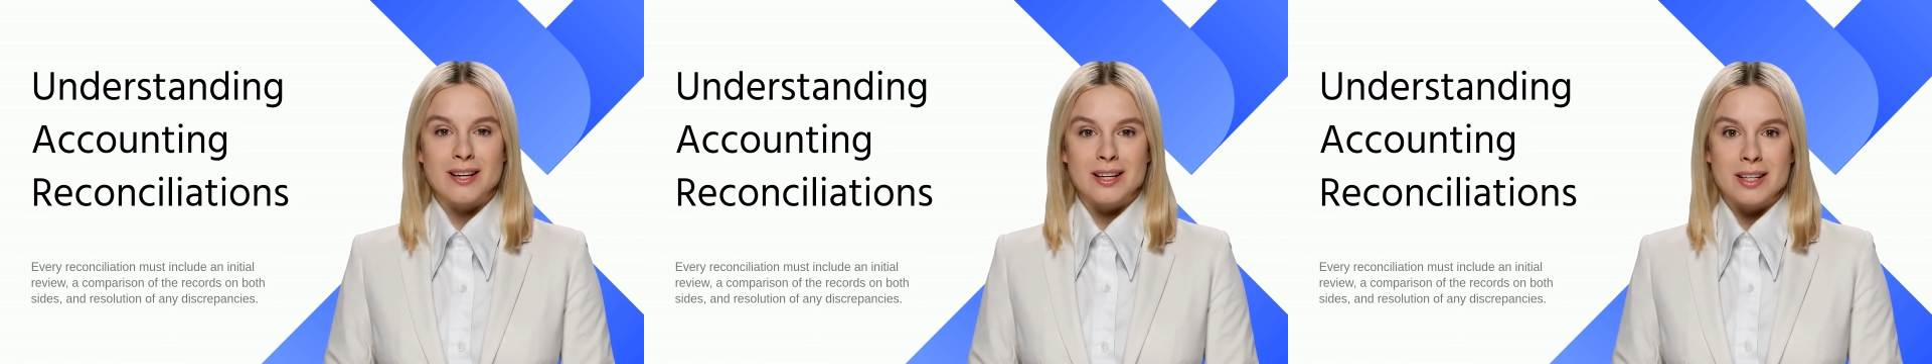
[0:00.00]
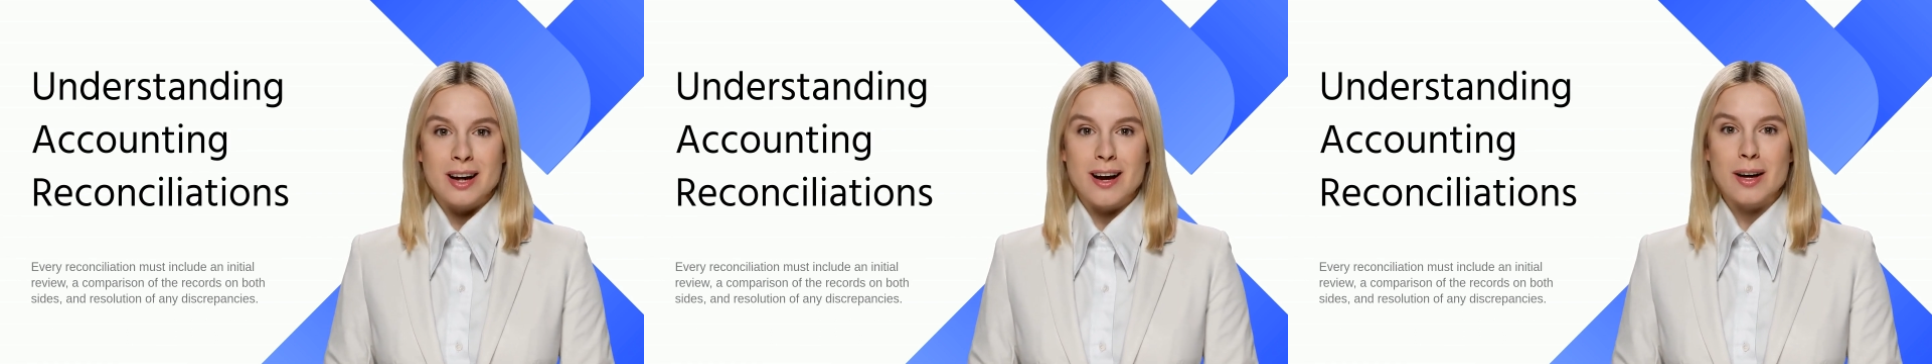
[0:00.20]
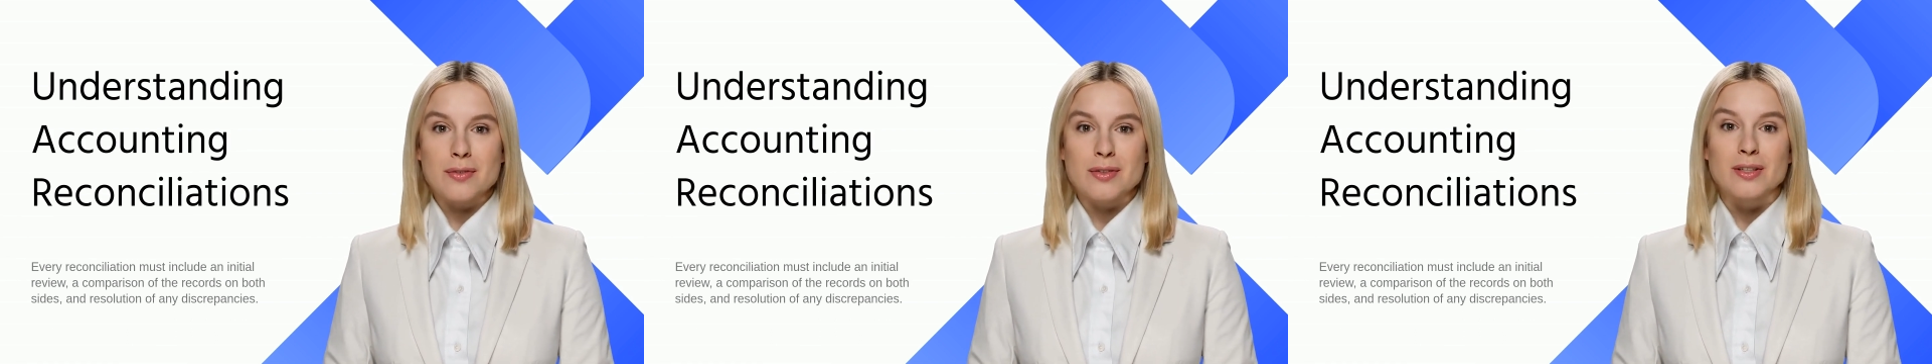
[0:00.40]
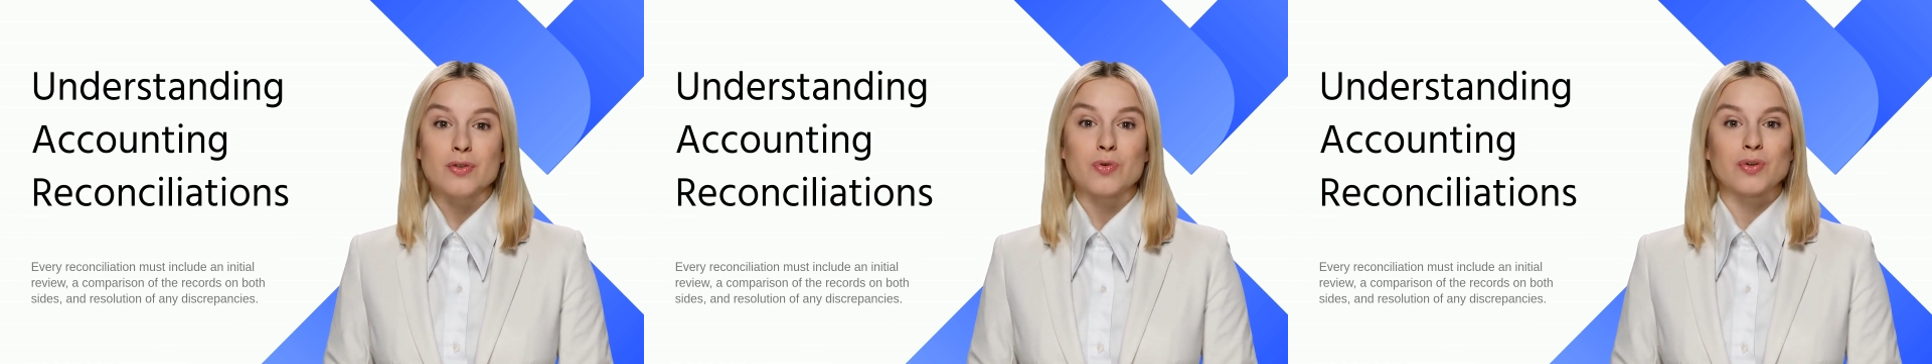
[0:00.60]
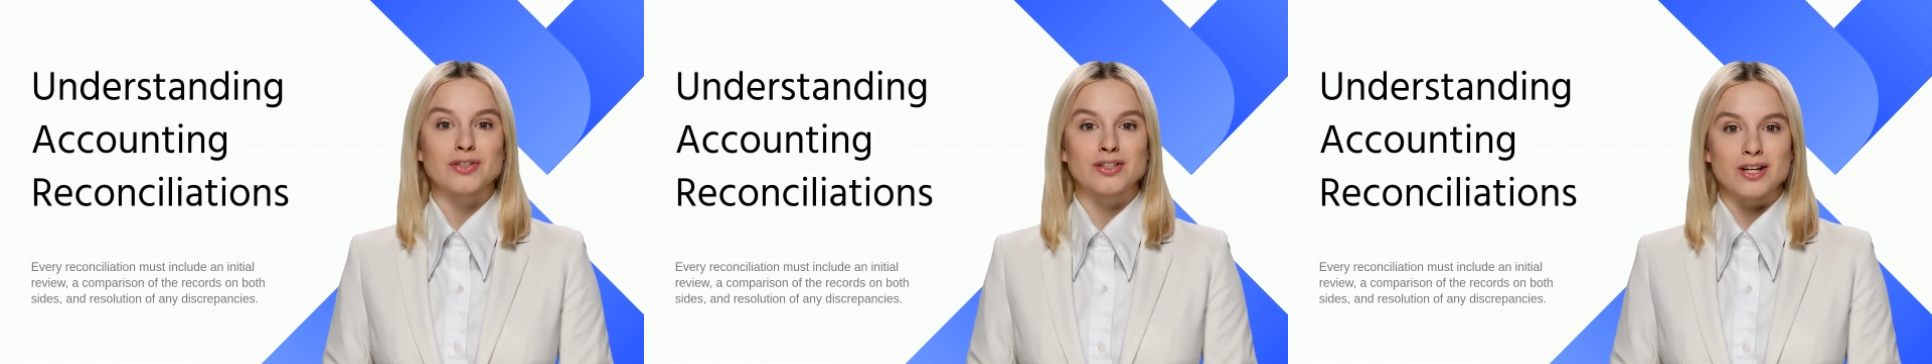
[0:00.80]
and the depth of
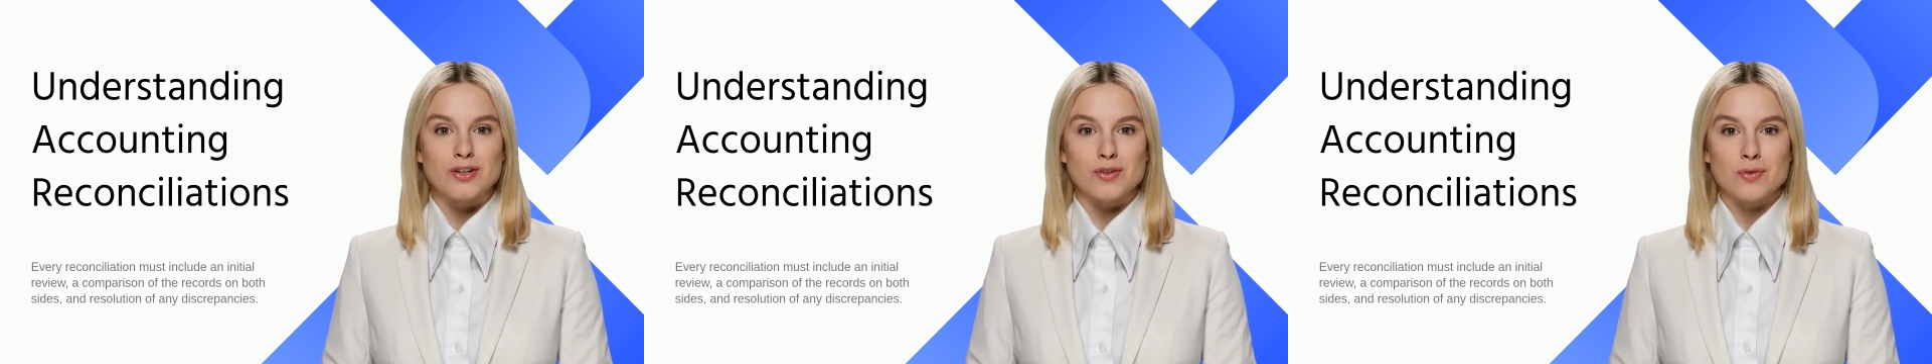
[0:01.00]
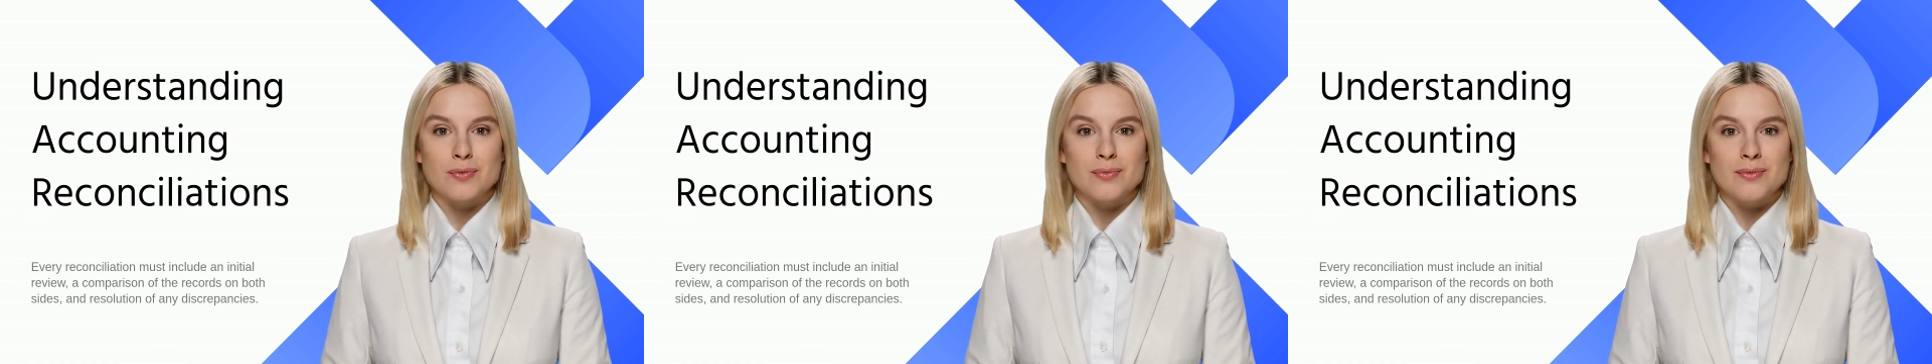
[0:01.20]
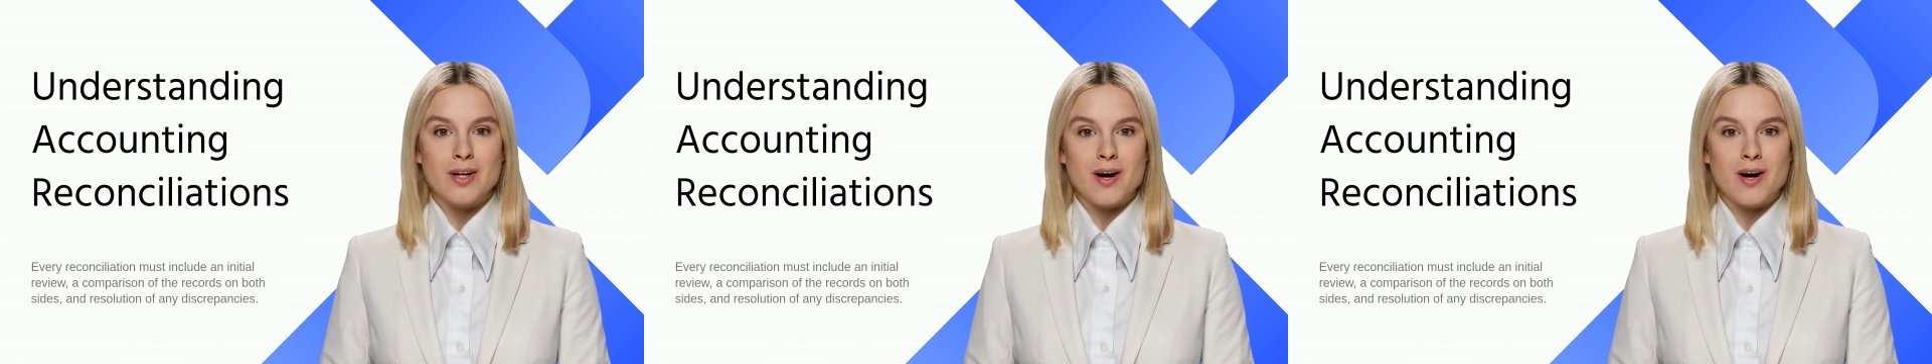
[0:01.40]
the review,